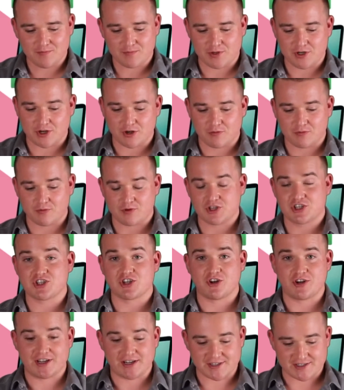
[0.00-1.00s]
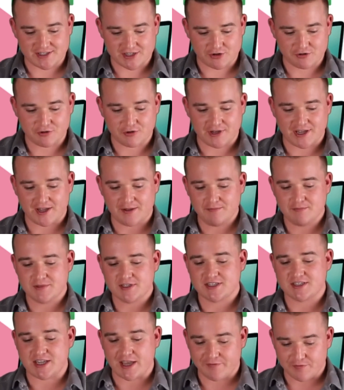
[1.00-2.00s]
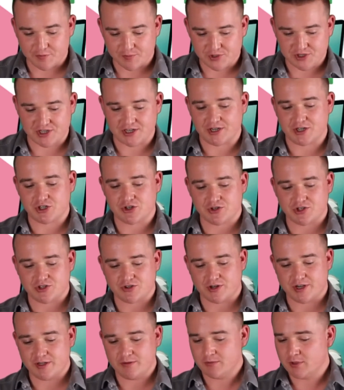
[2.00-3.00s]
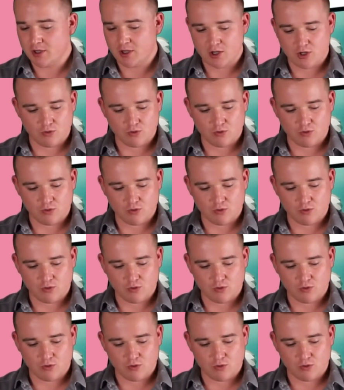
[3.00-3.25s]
You know, we're starting at zero again, seven percent interest rate.